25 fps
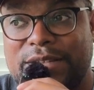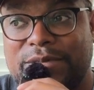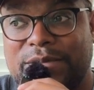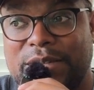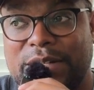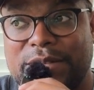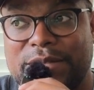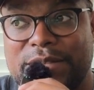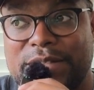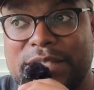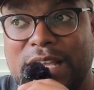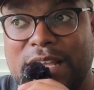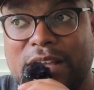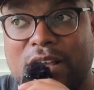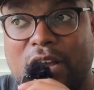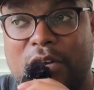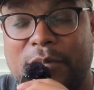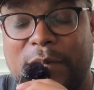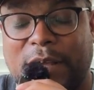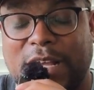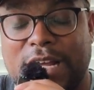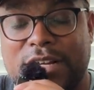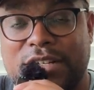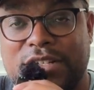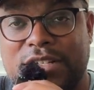when it was like, oh
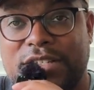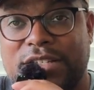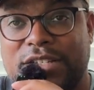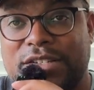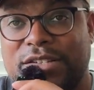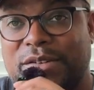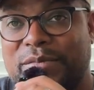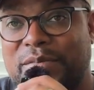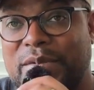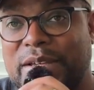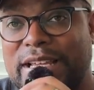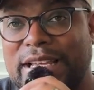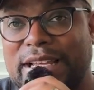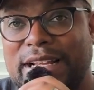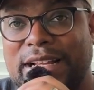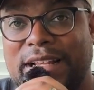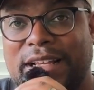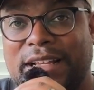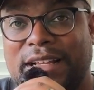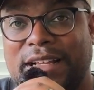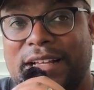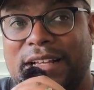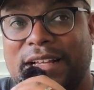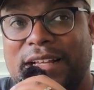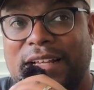my gosh, this could be
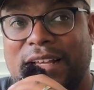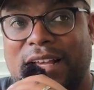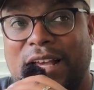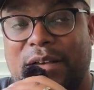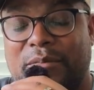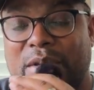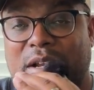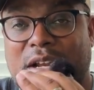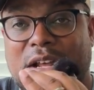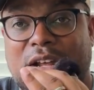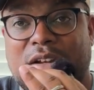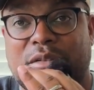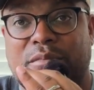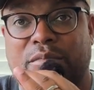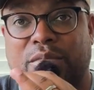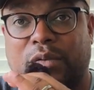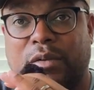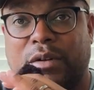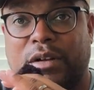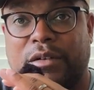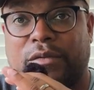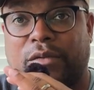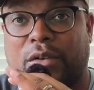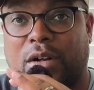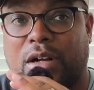I've been
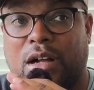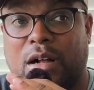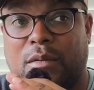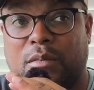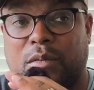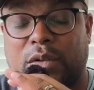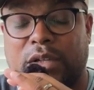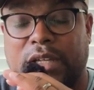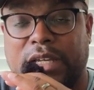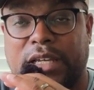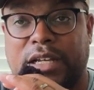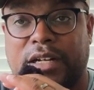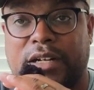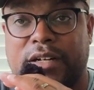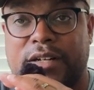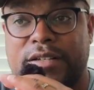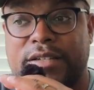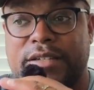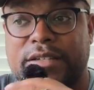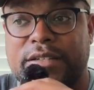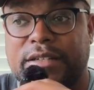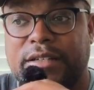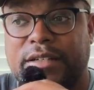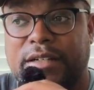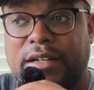unemployed for a couple of
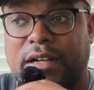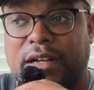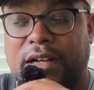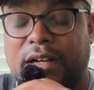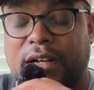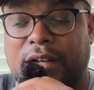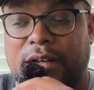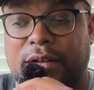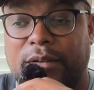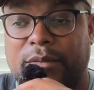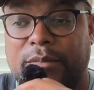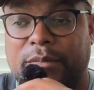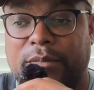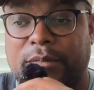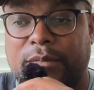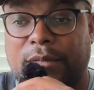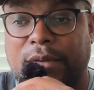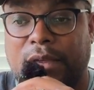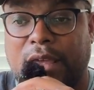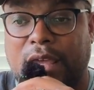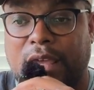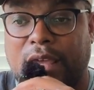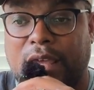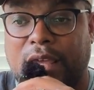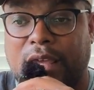years,
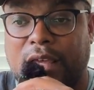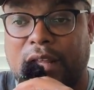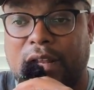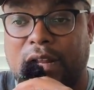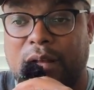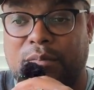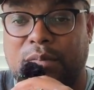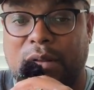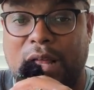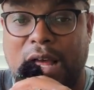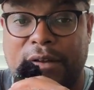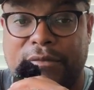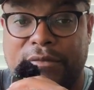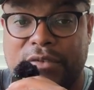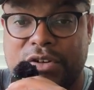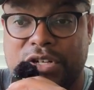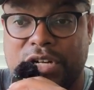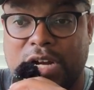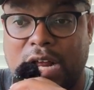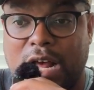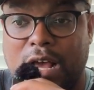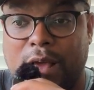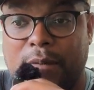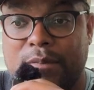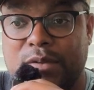and applied for
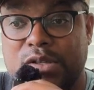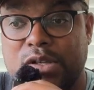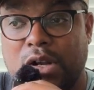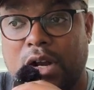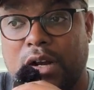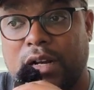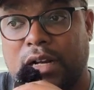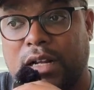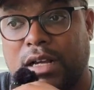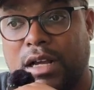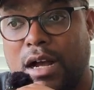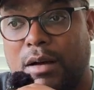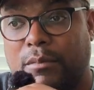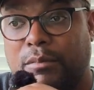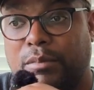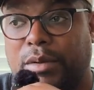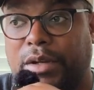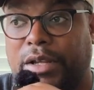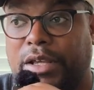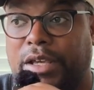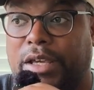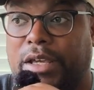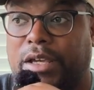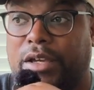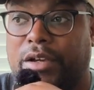jobs, started a
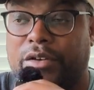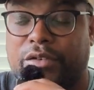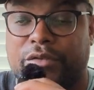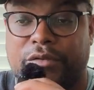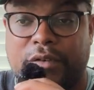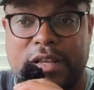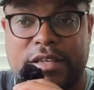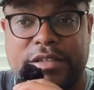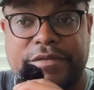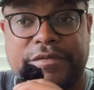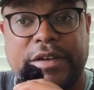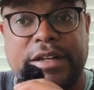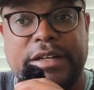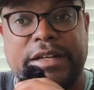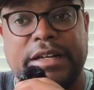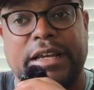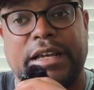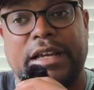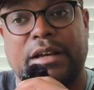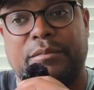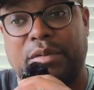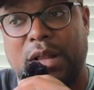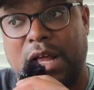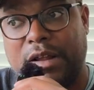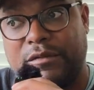company, couldn't raise funding,
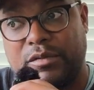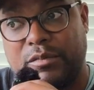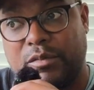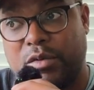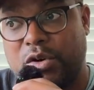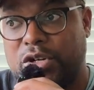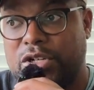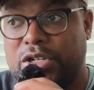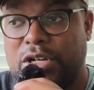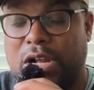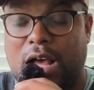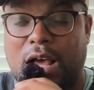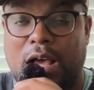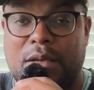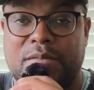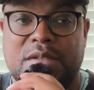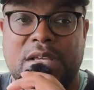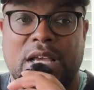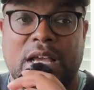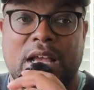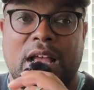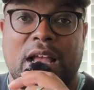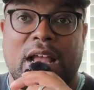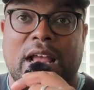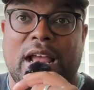applied for more jobs.
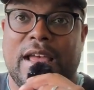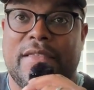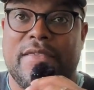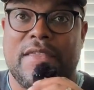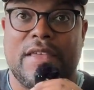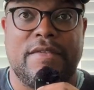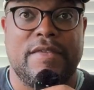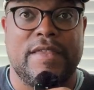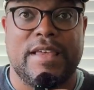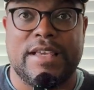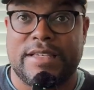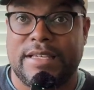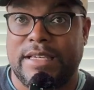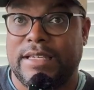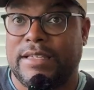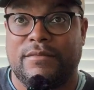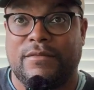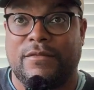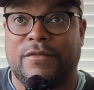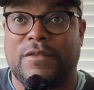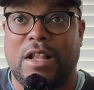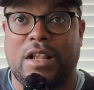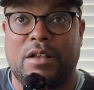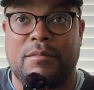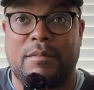And then this
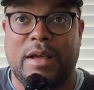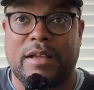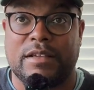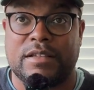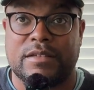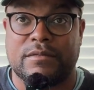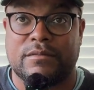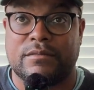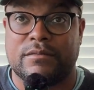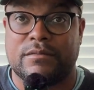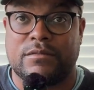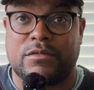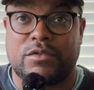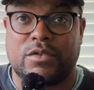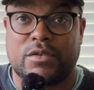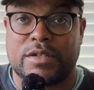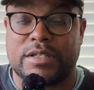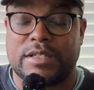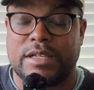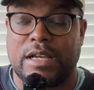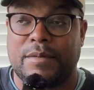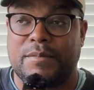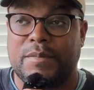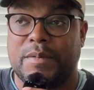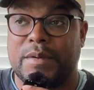fell on my
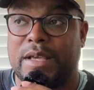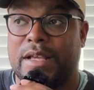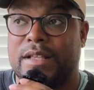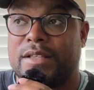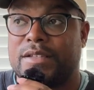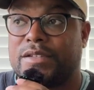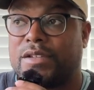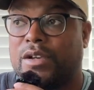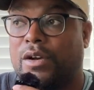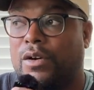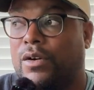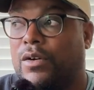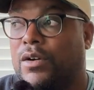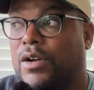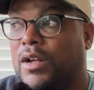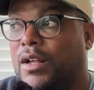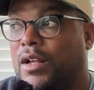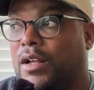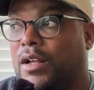doorstep. And so